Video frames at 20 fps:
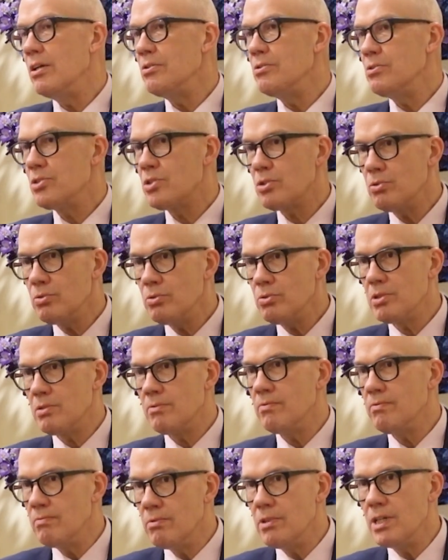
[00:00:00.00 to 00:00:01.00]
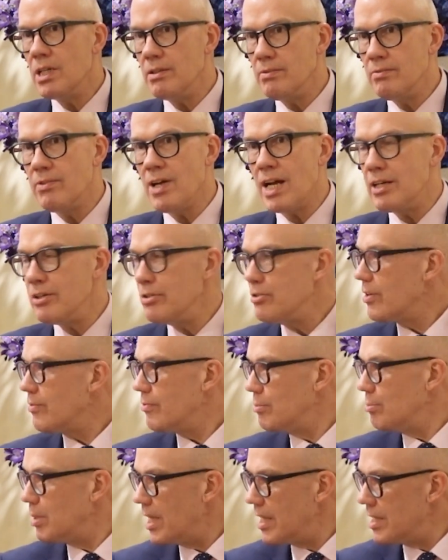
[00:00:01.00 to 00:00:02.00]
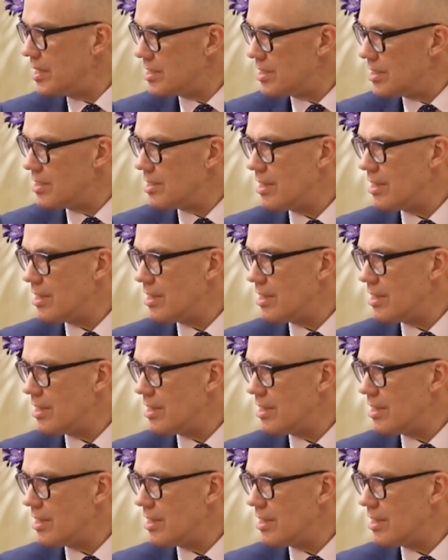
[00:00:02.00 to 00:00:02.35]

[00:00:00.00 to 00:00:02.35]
Schools are really value-driven places.